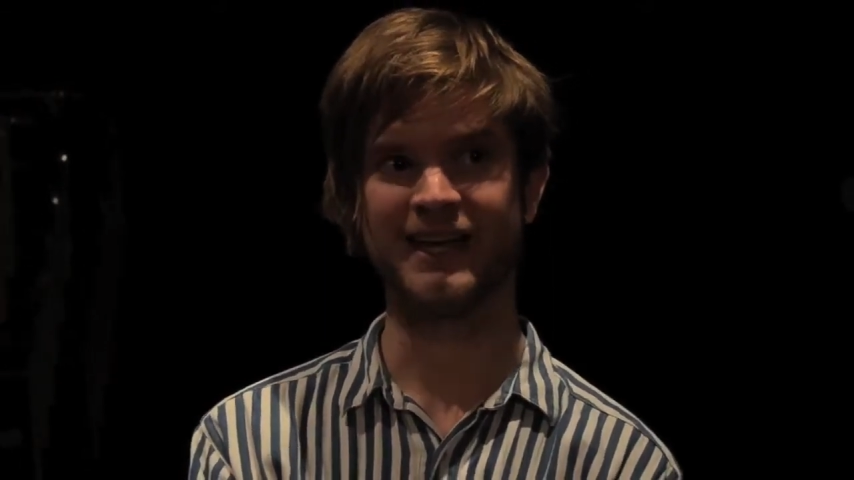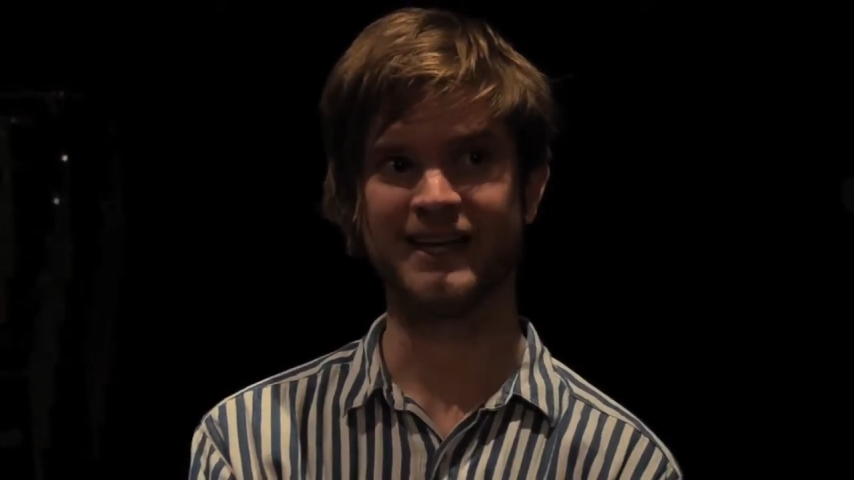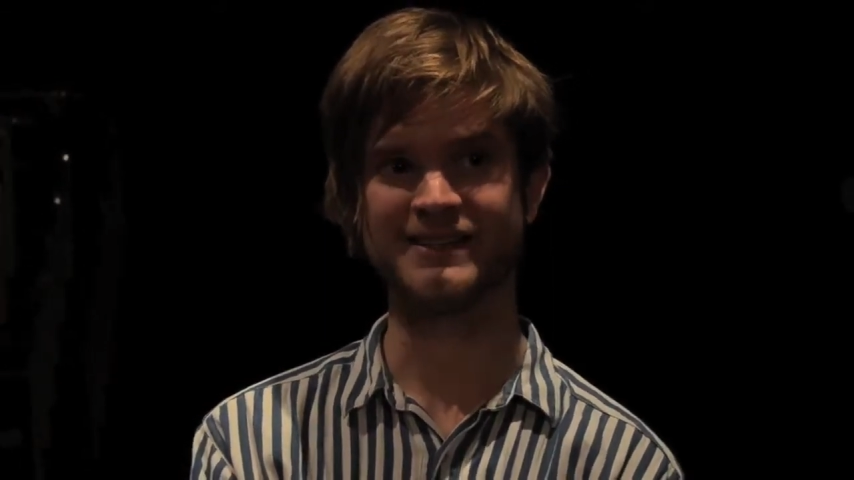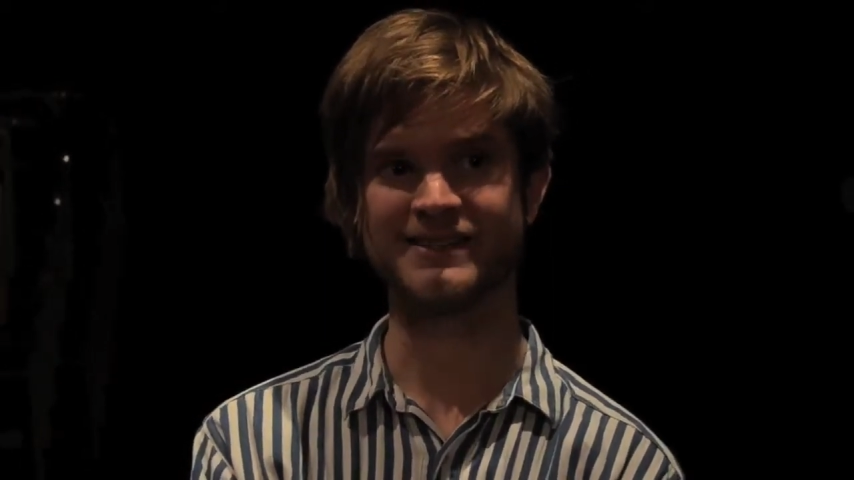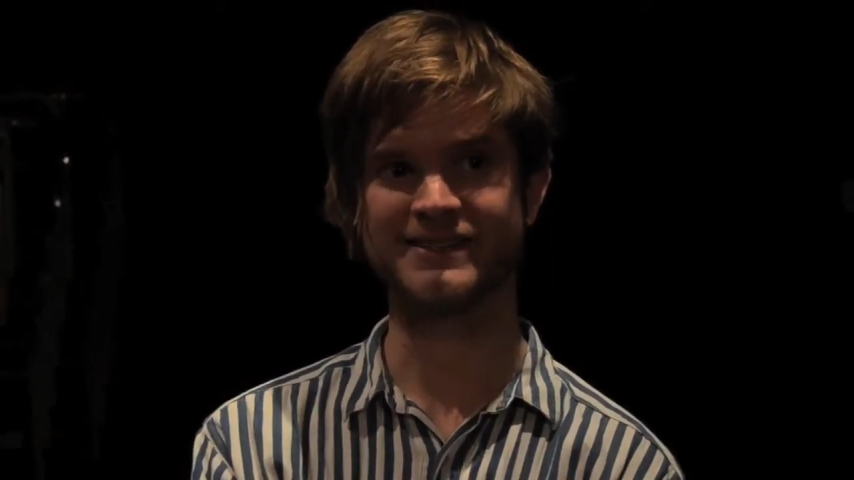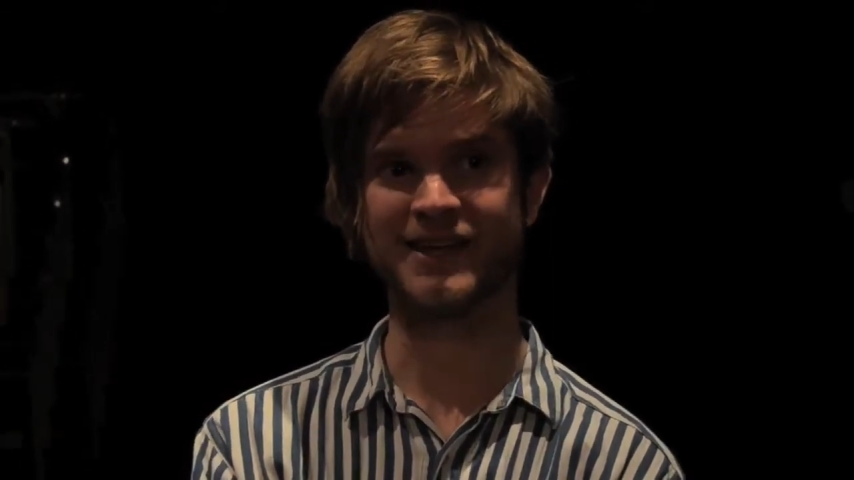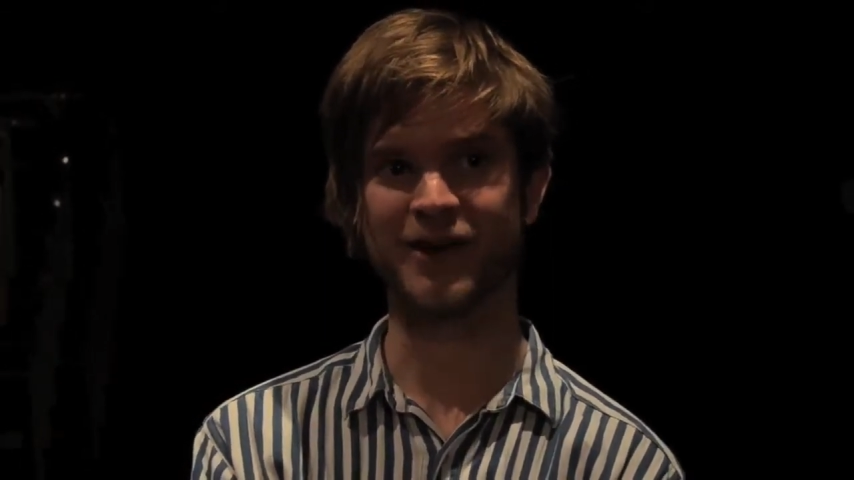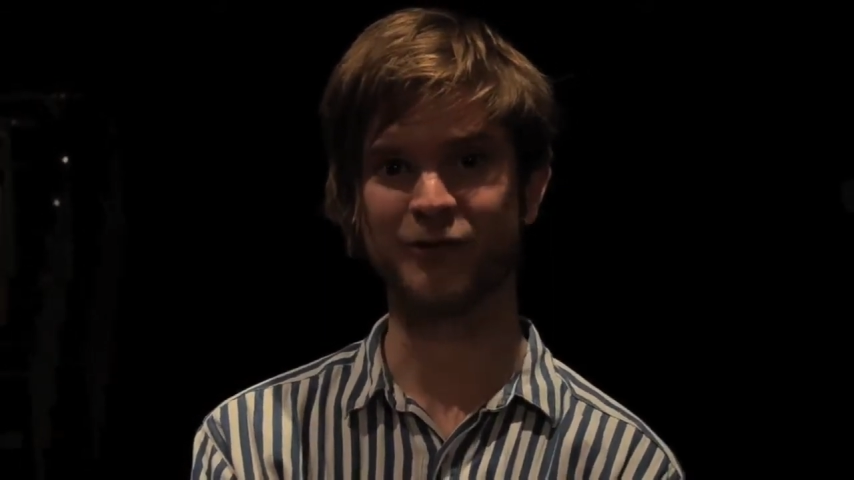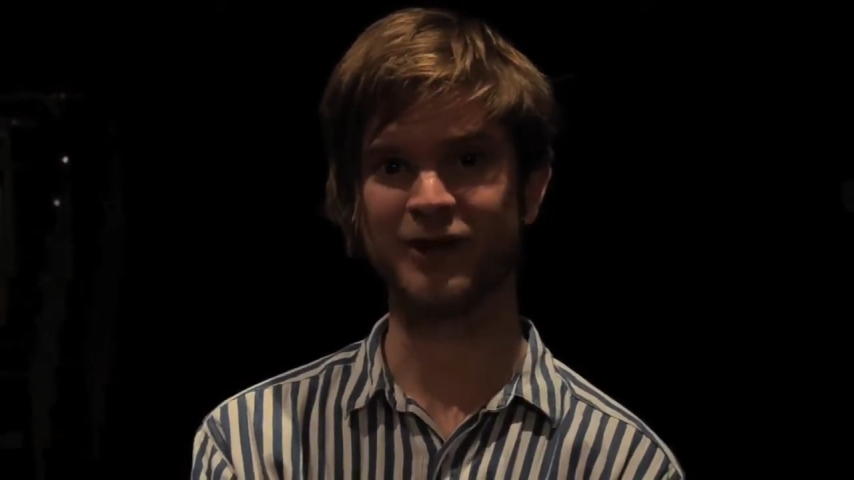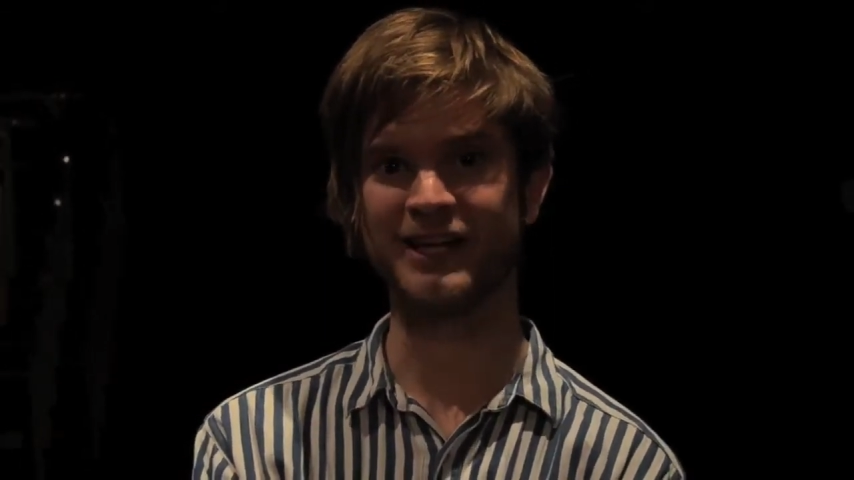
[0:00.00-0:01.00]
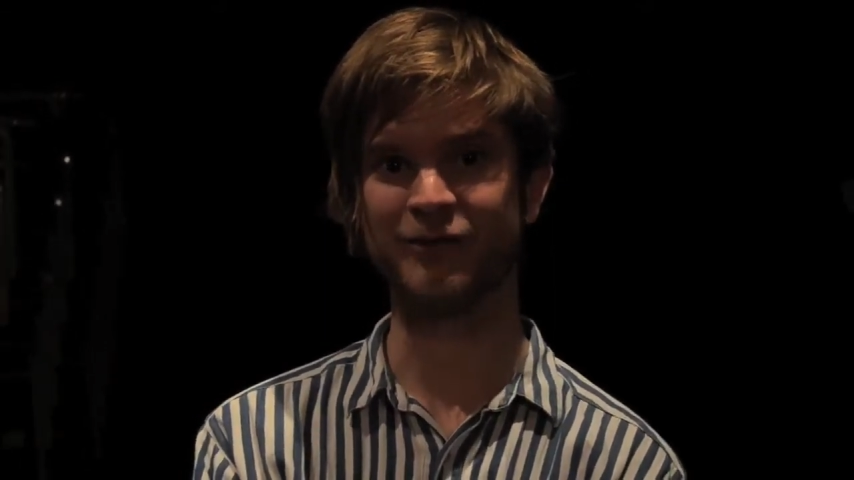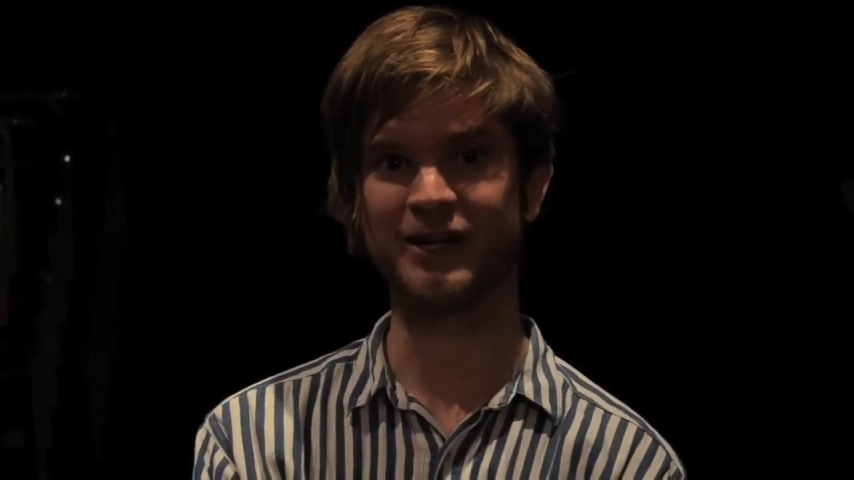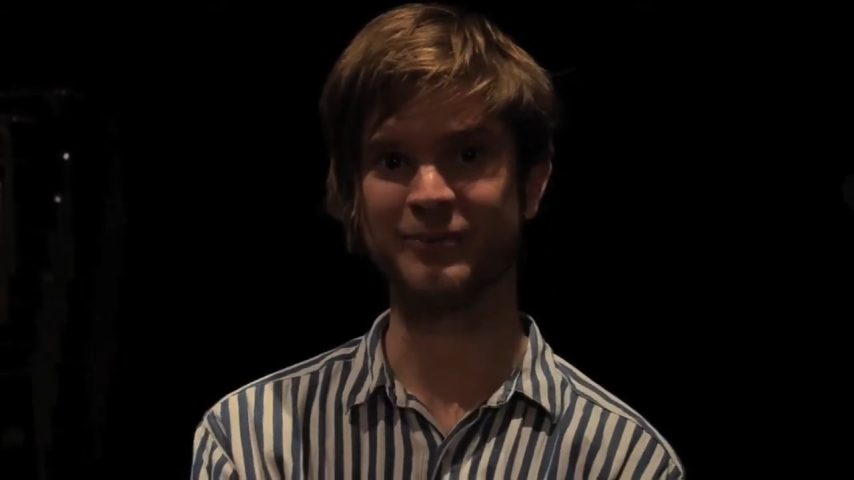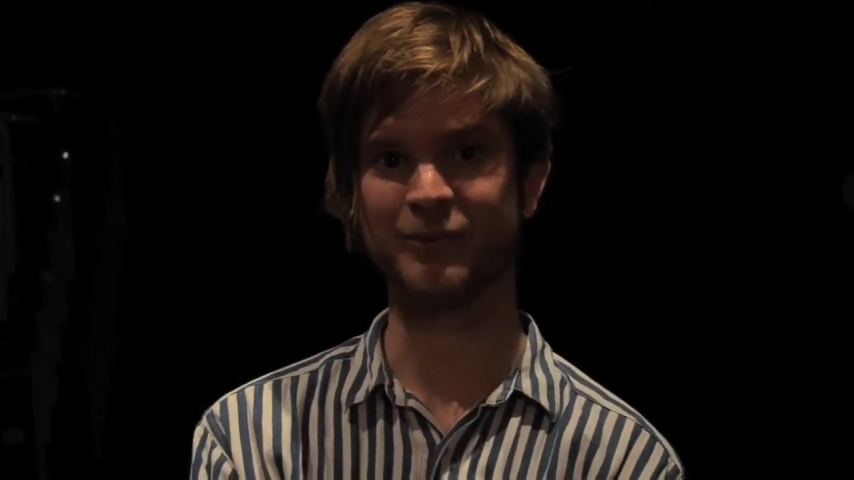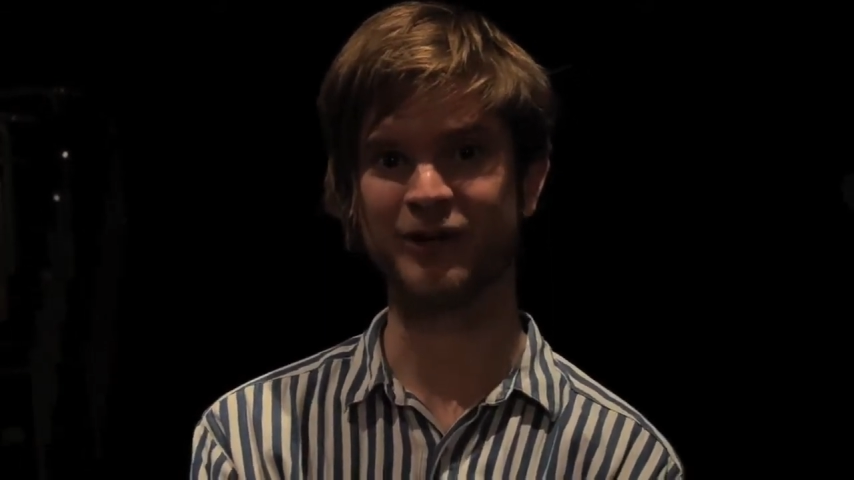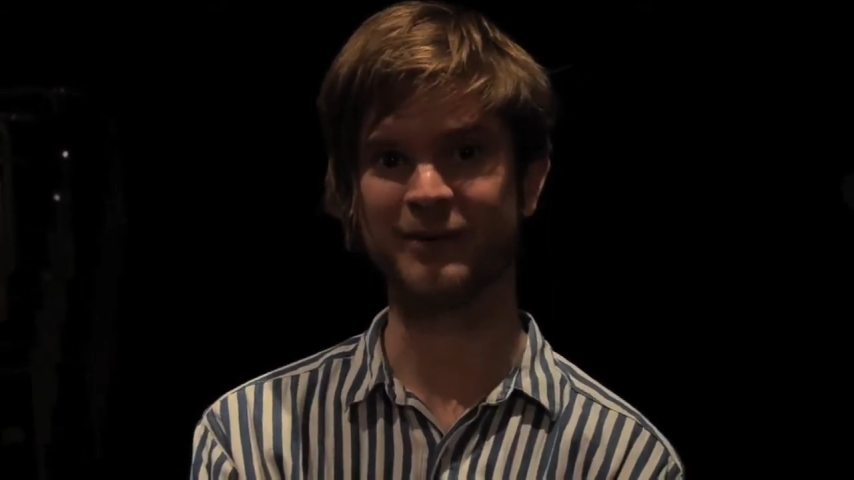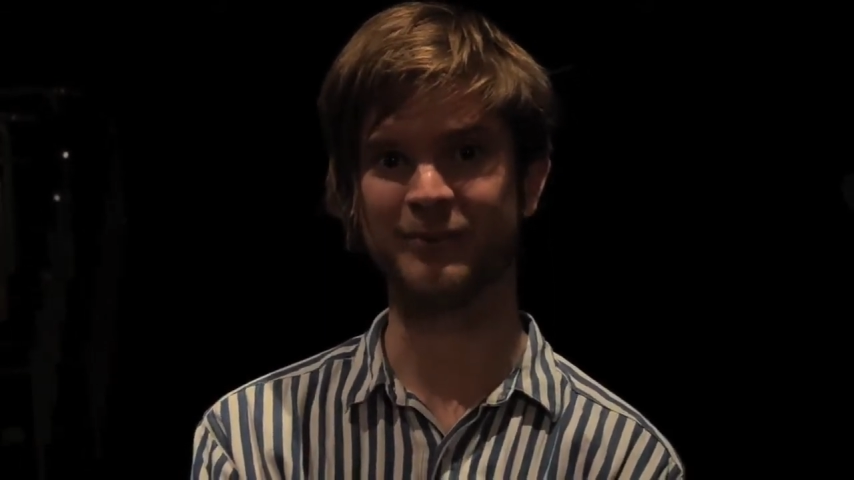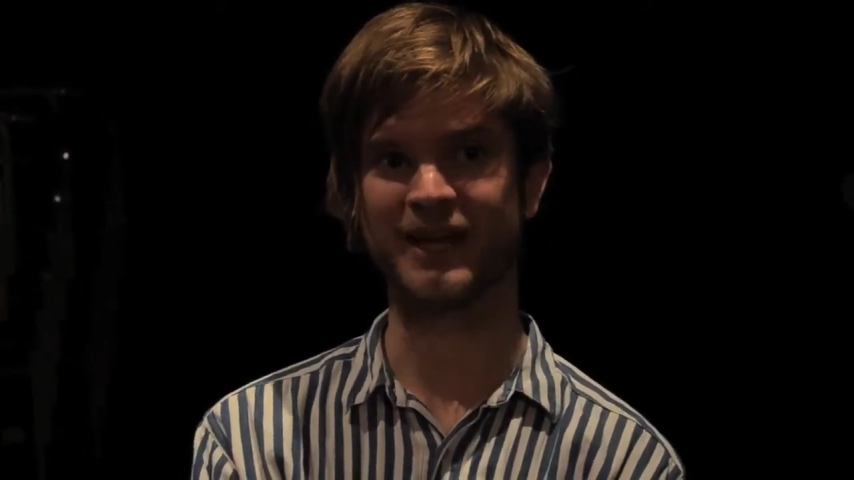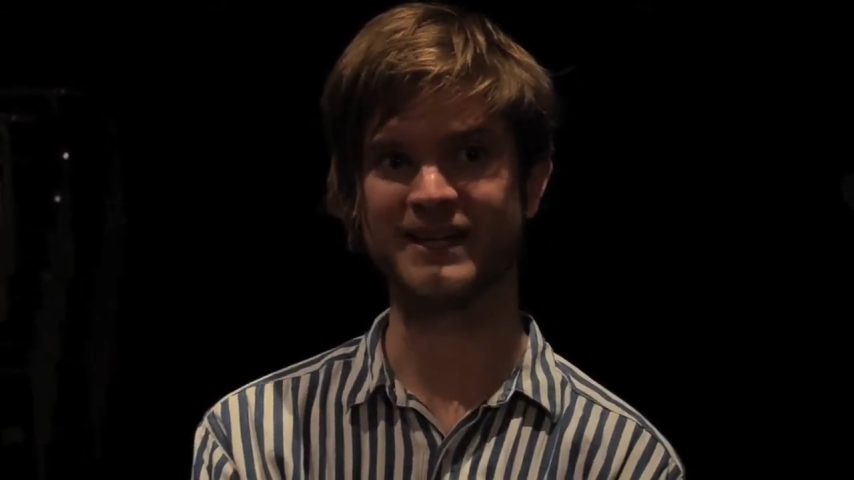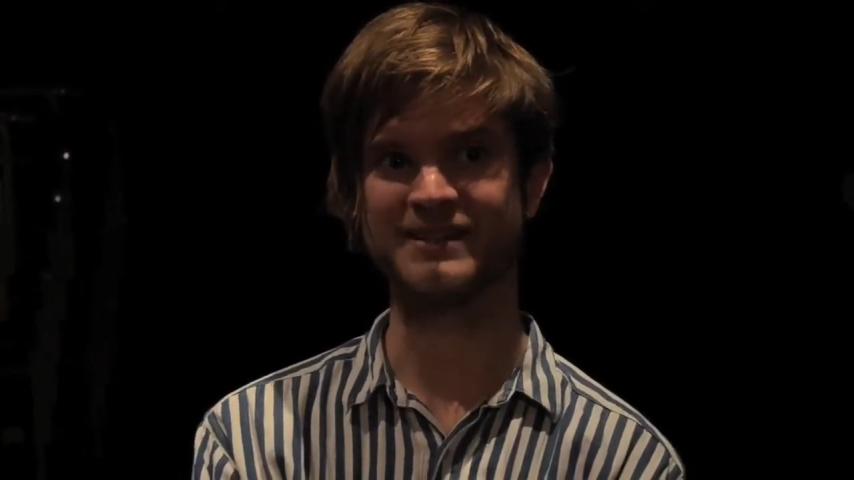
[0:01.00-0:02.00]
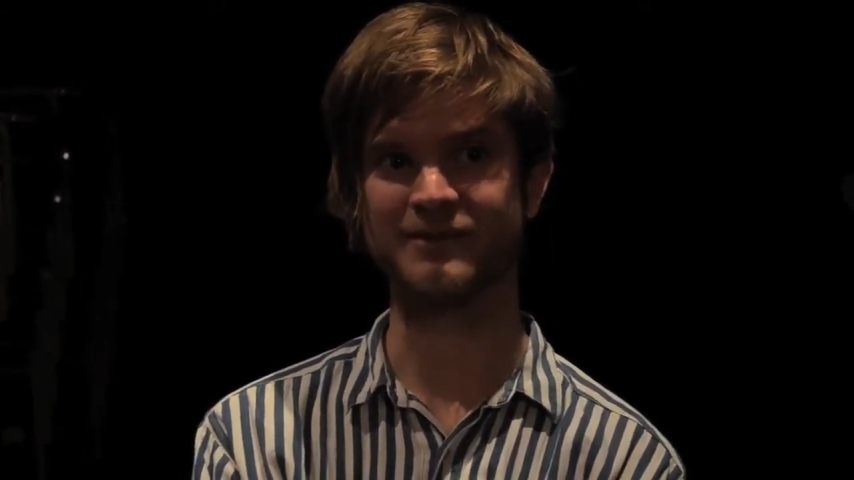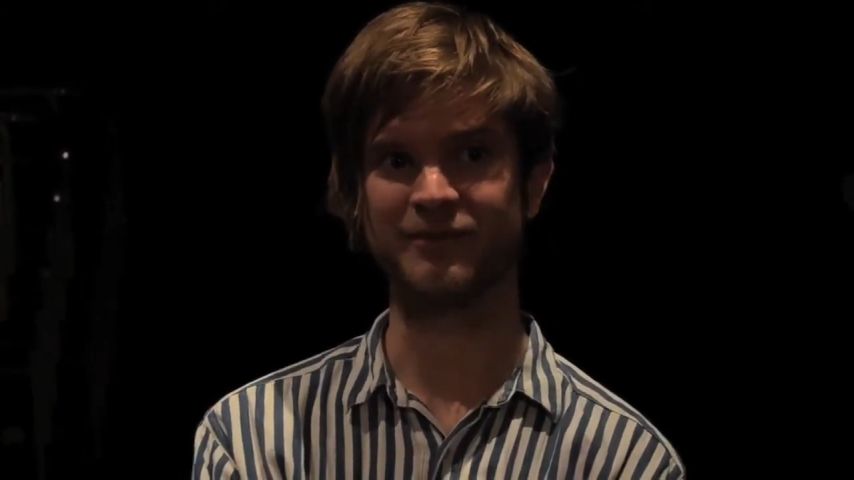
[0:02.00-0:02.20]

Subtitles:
It's a really, really brilliant place and